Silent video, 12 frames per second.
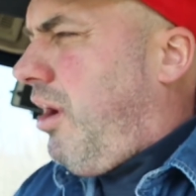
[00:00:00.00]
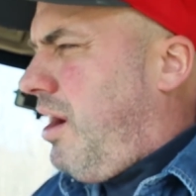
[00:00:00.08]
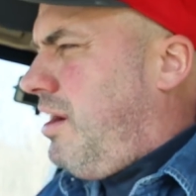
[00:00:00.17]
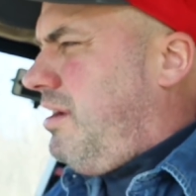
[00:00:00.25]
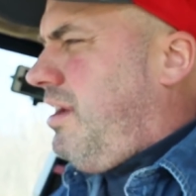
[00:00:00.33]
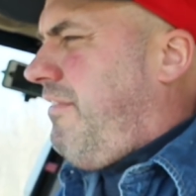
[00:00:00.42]

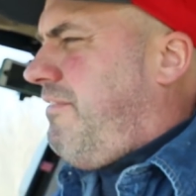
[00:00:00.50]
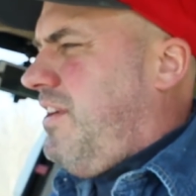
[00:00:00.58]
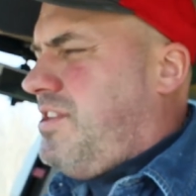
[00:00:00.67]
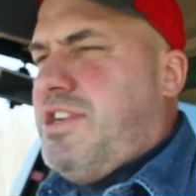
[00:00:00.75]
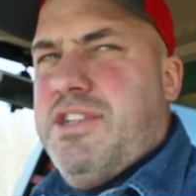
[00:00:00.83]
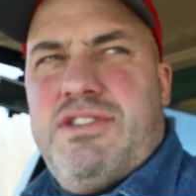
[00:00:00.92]

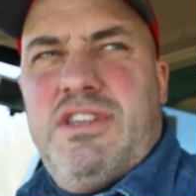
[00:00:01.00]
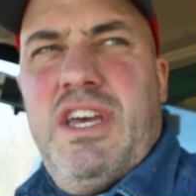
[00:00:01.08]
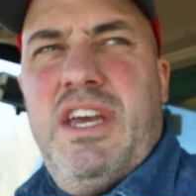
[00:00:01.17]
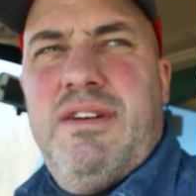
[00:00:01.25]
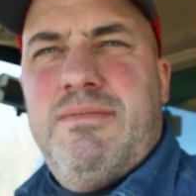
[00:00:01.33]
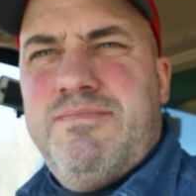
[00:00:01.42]
efficiency
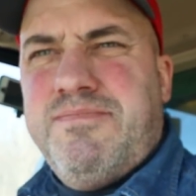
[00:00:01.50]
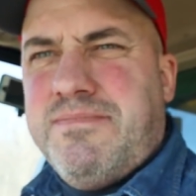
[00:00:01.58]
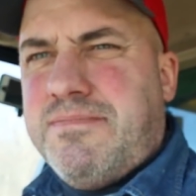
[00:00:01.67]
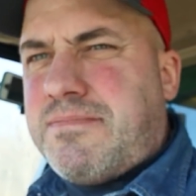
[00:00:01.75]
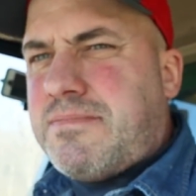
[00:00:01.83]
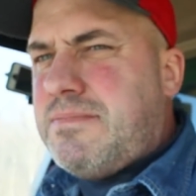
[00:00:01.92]

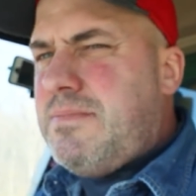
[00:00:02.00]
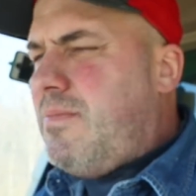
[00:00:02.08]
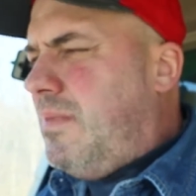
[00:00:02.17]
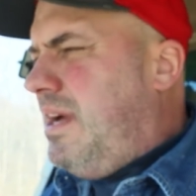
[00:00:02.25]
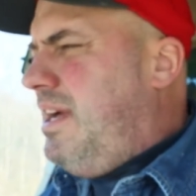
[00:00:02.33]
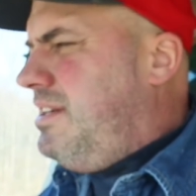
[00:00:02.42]

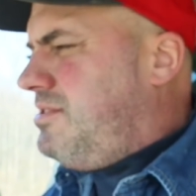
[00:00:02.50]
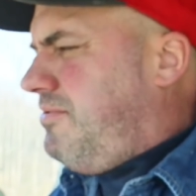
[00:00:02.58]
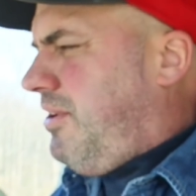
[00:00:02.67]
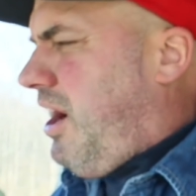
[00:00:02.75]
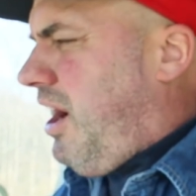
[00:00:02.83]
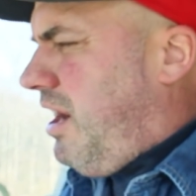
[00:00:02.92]
as
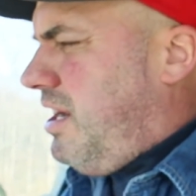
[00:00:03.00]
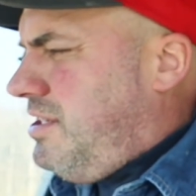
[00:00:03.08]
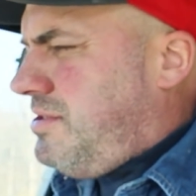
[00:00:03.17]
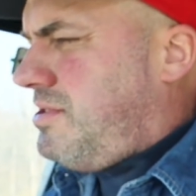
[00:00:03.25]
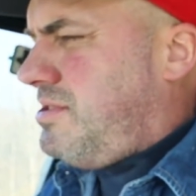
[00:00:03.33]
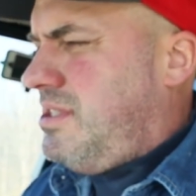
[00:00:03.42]
far as
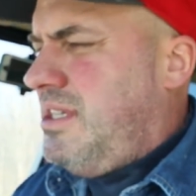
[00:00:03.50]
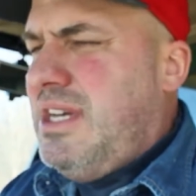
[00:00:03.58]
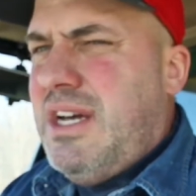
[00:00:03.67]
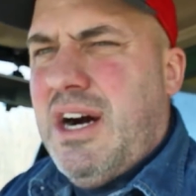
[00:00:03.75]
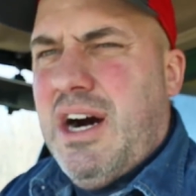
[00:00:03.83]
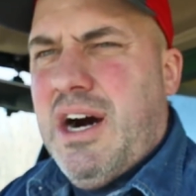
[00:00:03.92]

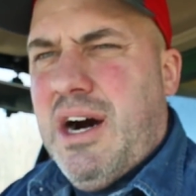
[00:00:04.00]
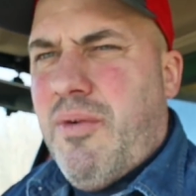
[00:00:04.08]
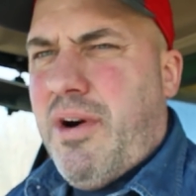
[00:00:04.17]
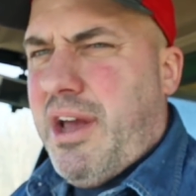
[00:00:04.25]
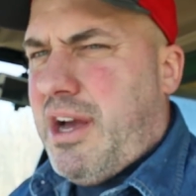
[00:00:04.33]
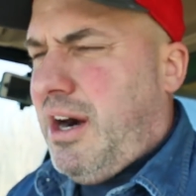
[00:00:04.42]
when it
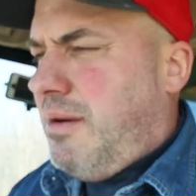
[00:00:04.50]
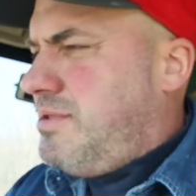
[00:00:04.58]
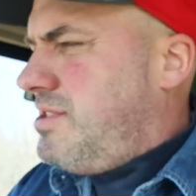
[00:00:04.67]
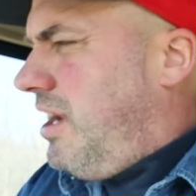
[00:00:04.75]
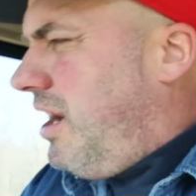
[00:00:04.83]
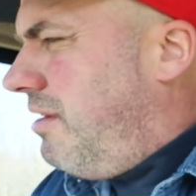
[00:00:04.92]
comes to
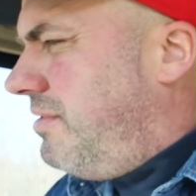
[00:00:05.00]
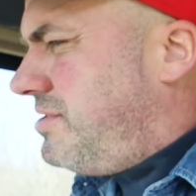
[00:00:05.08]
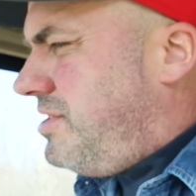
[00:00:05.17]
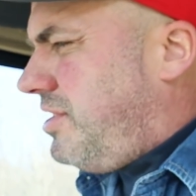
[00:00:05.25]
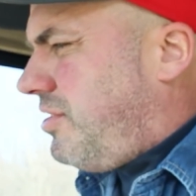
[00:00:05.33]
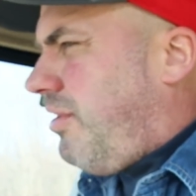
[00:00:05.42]
harvesting
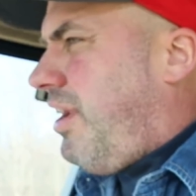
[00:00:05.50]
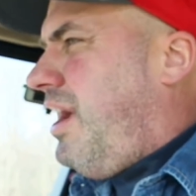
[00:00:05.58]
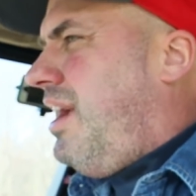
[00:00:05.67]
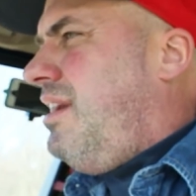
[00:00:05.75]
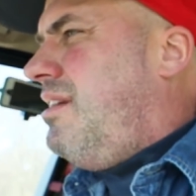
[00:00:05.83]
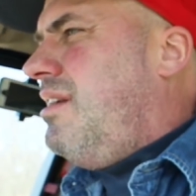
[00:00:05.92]
grain.
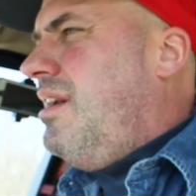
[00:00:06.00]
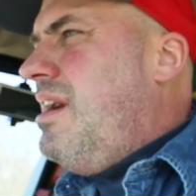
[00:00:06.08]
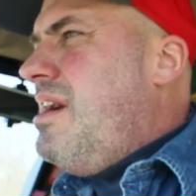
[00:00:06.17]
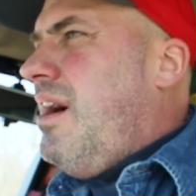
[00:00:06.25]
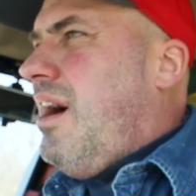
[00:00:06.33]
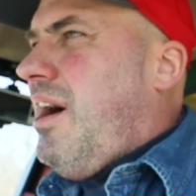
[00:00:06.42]

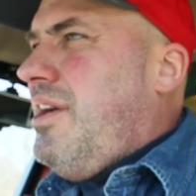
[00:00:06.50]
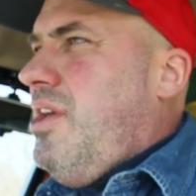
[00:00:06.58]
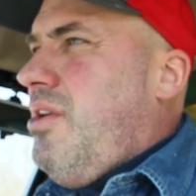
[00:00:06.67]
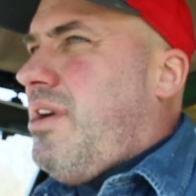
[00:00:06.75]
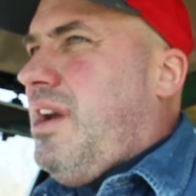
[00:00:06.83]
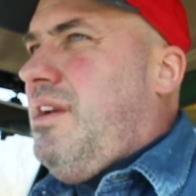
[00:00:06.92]
You
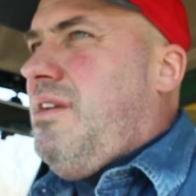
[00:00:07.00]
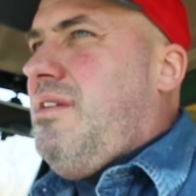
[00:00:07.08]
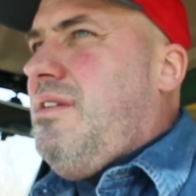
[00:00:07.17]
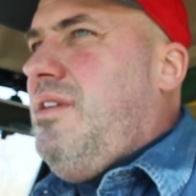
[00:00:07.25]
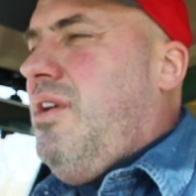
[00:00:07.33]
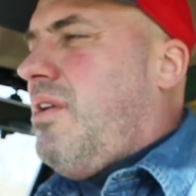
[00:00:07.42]

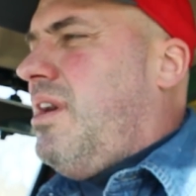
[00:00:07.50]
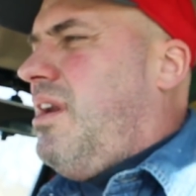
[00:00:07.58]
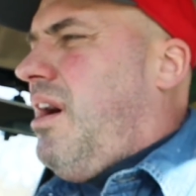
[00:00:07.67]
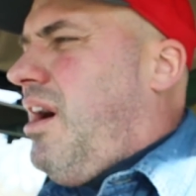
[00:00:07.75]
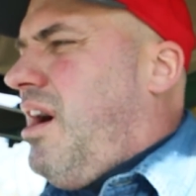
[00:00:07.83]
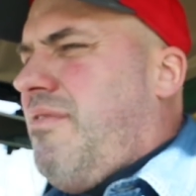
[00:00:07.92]
can
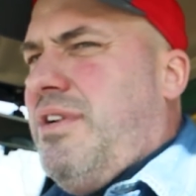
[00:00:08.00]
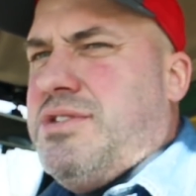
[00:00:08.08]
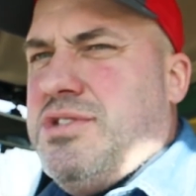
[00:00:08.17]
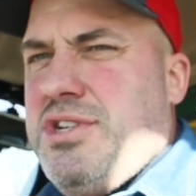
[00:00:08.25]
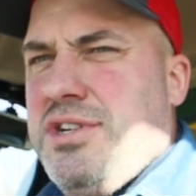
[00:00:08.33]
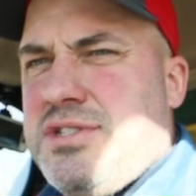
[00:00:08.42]
harvest
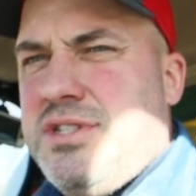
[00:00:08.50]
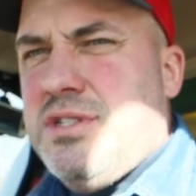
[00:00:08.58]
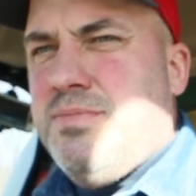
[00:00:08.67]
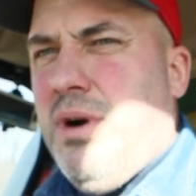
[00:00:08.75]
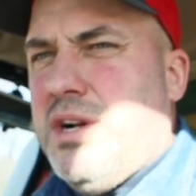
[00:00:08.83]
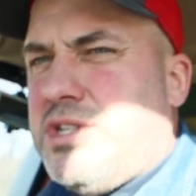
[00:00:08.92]
just as
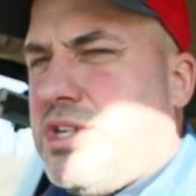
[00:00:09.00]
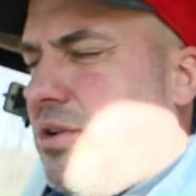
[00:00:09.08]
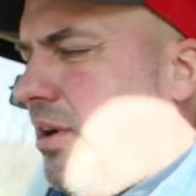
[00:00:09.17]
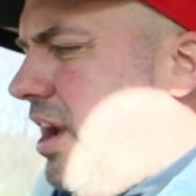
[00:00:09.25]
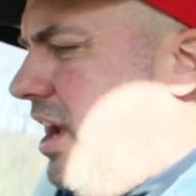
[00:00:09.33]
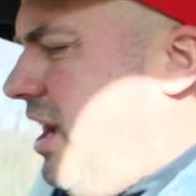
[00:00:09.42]
much grain